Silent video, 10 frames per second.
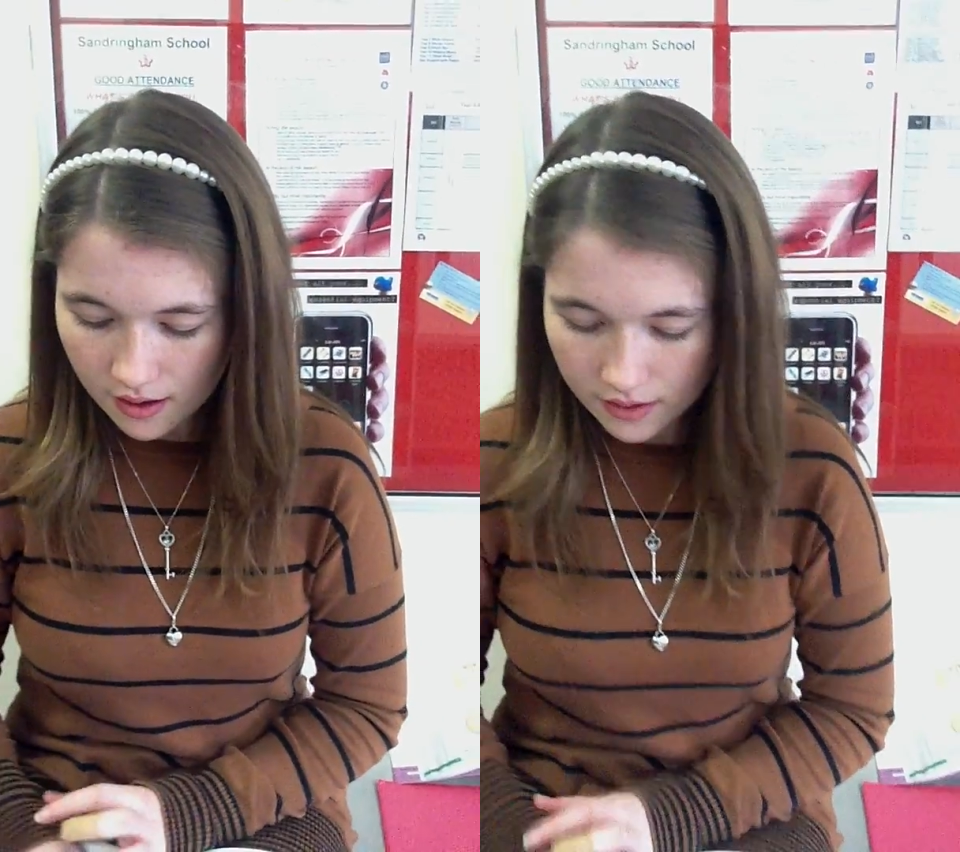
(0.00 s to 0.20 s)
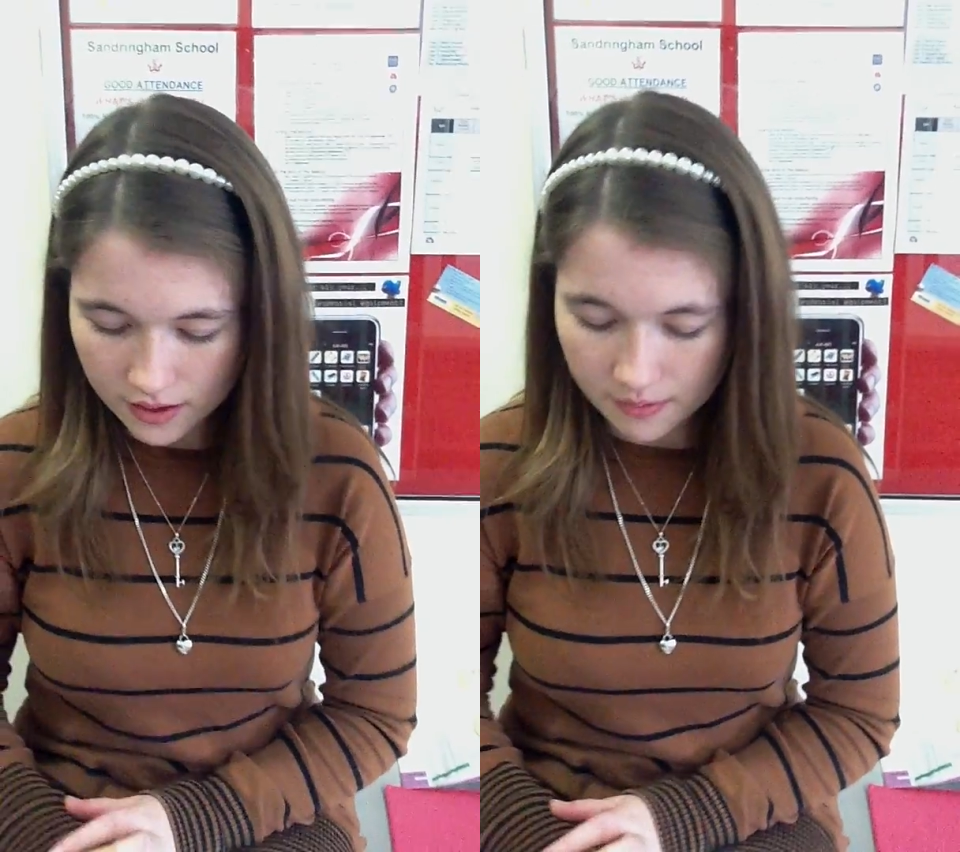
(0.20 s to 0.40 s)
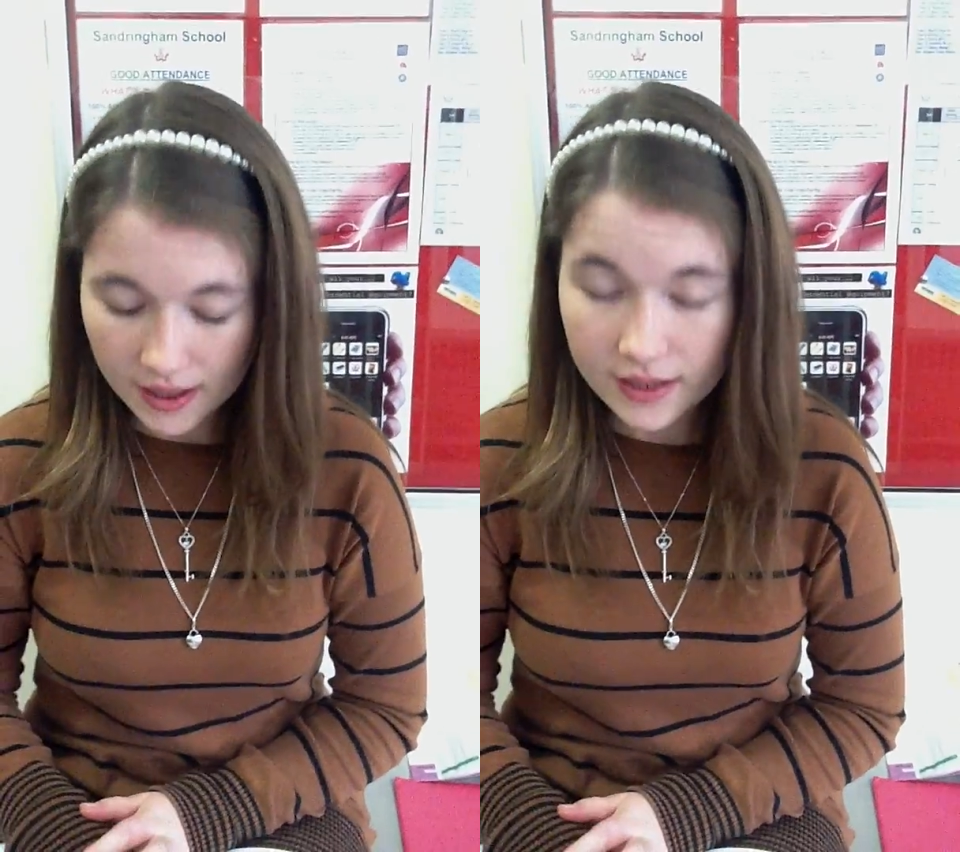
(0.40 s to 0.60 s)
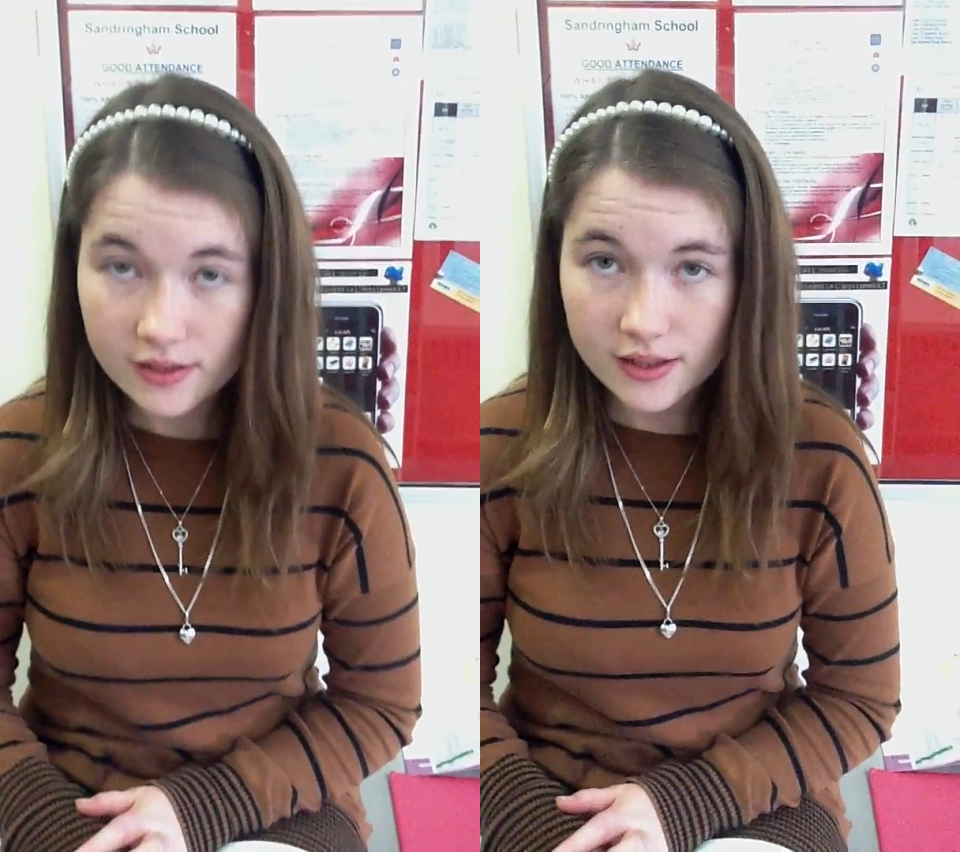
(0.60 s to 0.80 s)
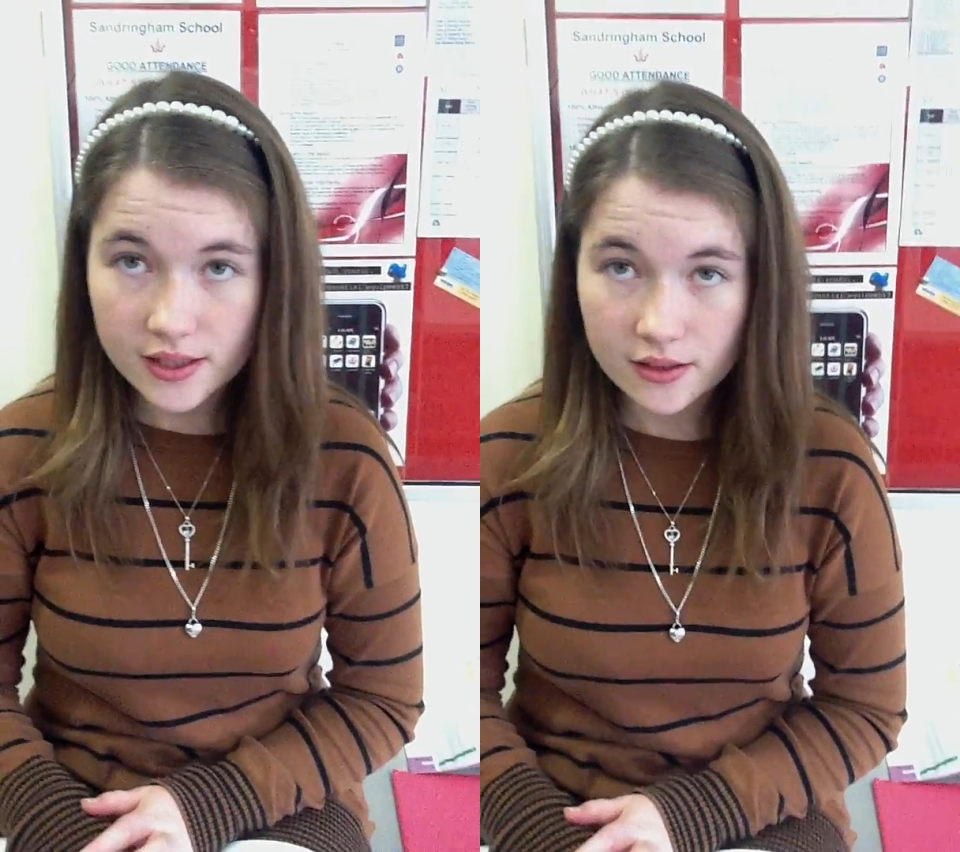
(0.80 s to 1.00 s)
The
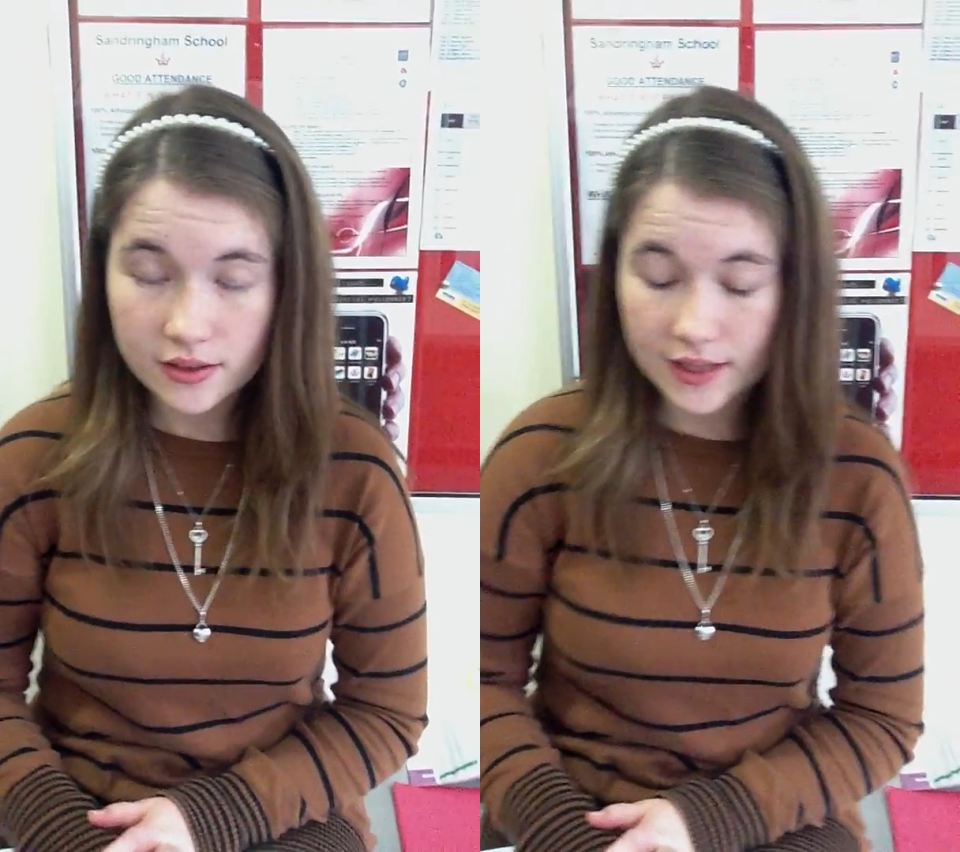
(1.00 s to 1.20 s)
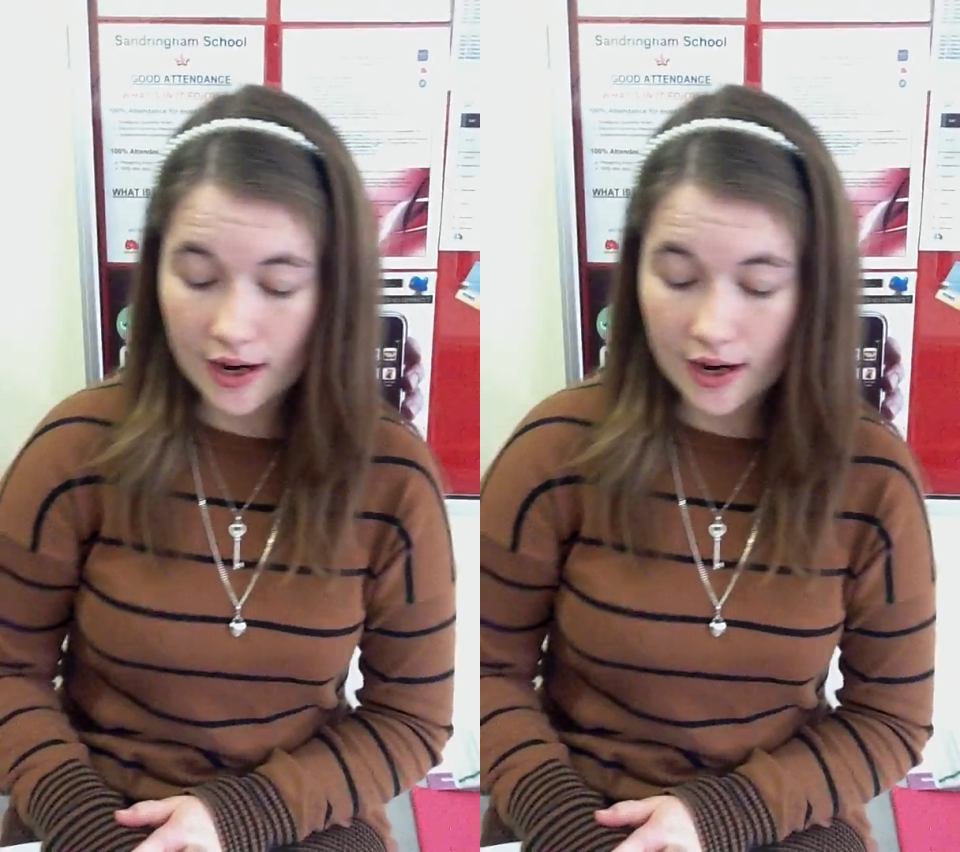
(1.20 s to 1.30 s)
companion cells